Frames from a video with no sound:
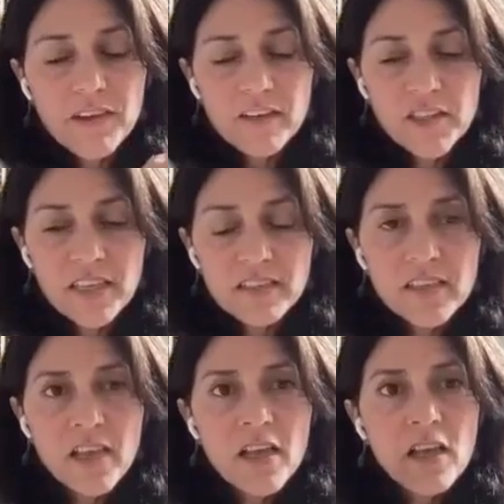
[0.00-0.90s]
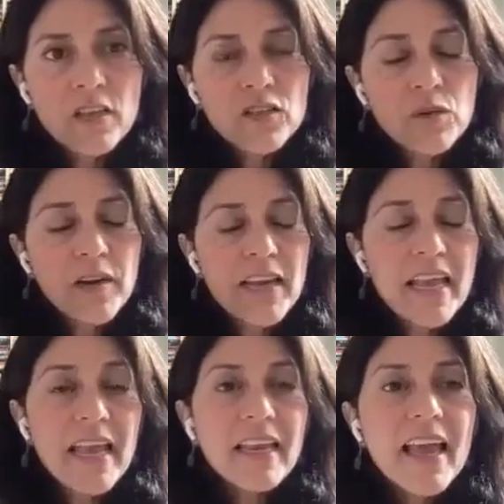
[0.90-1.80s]
directions. So we're going
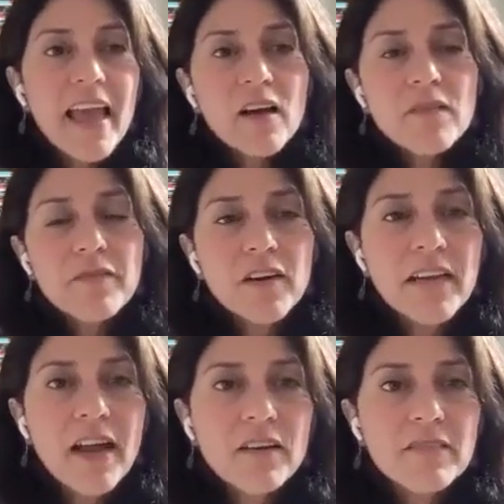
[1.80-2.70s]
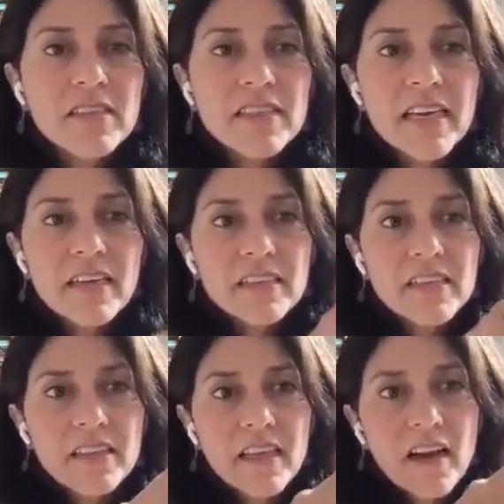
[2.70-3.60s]
to inhale for a count of 6
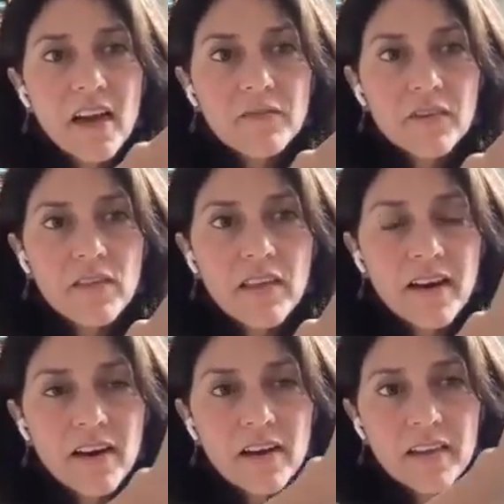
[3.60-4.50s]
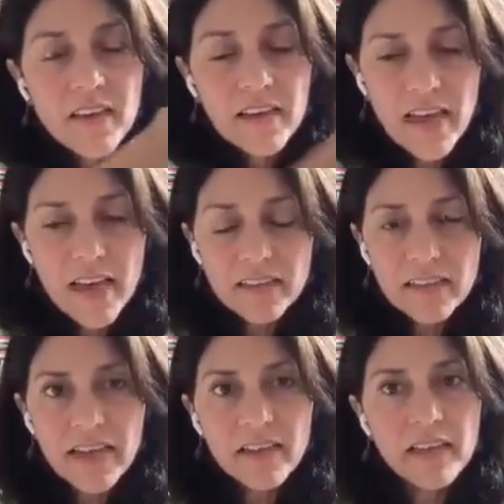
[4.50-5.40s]
and then hover there, and then
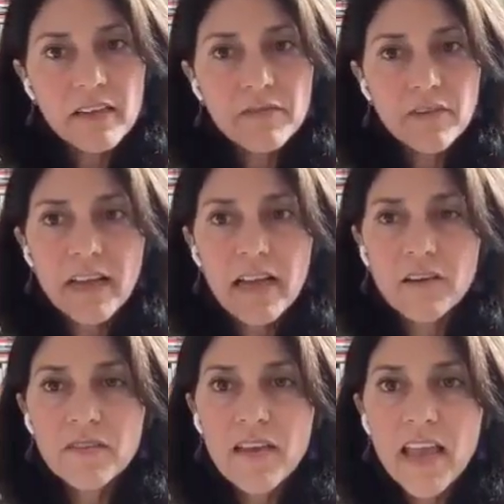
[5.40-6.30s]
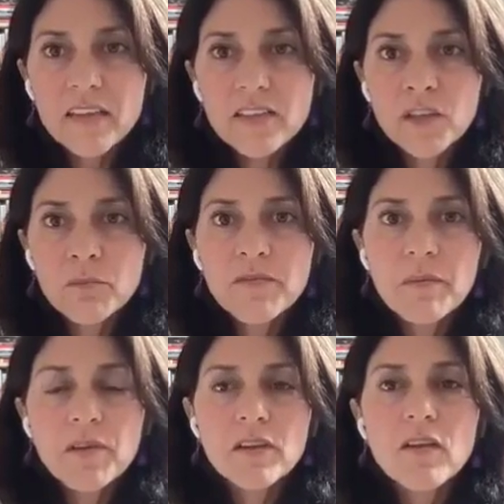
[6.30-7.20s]
exhaling for a count of 8. So
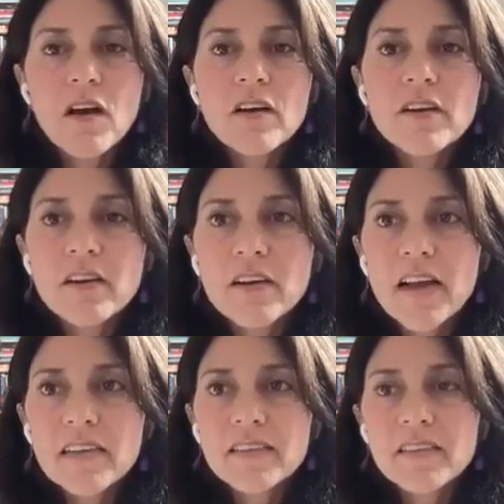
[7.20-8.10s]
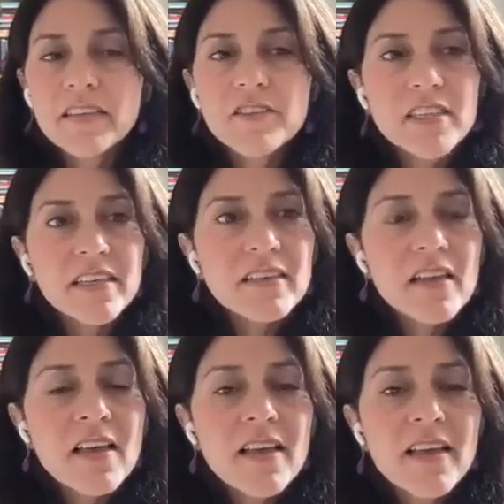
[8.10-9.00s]
moving with a longer exhalation.
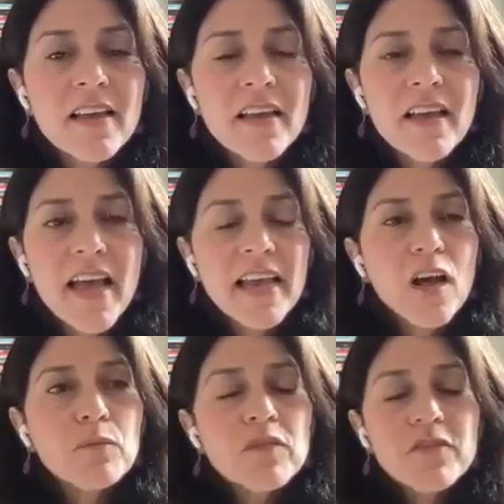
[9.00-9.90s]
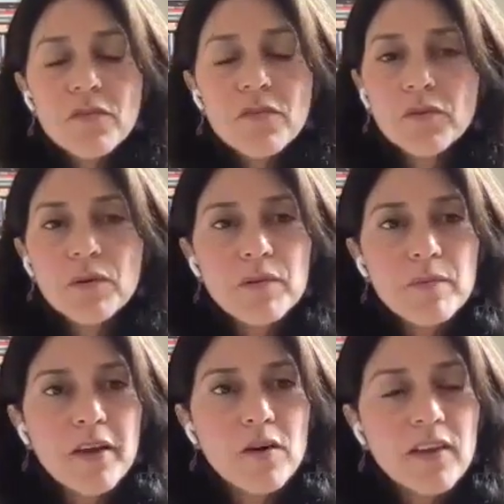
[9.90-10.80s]
And I'll move you through it
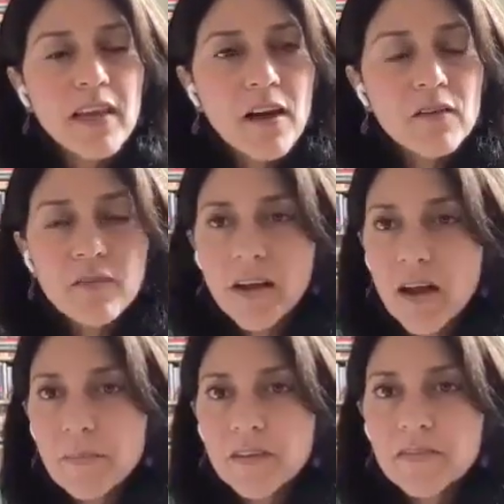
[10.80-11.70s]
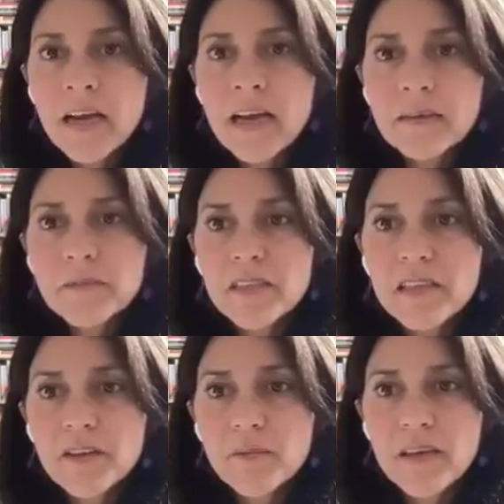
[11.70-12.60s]
with my own count a couple of times, and
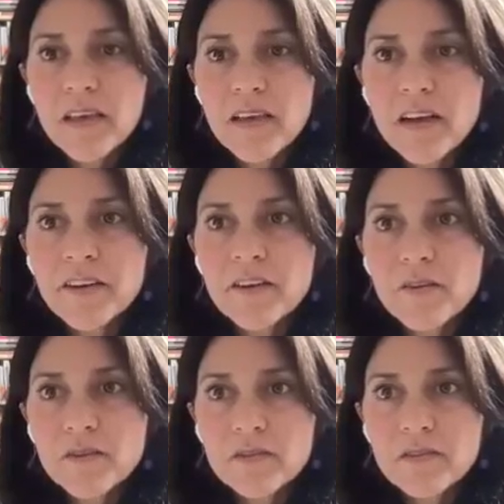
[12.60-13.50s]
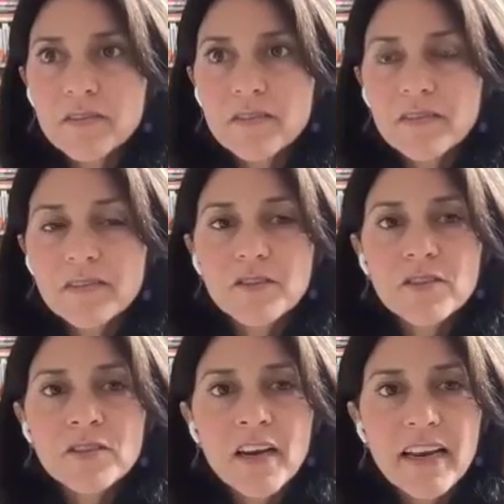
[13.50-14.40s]
then you'll be on your own. So
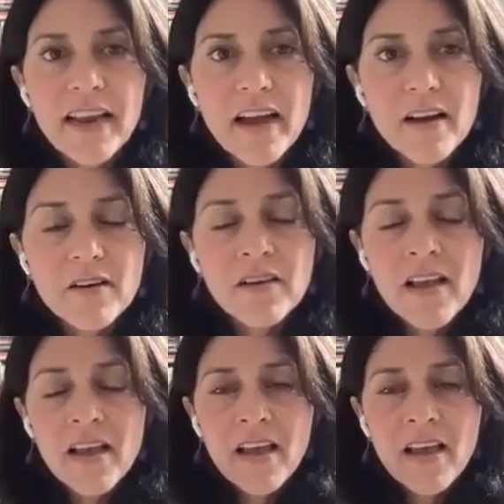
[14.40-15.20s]
starting now,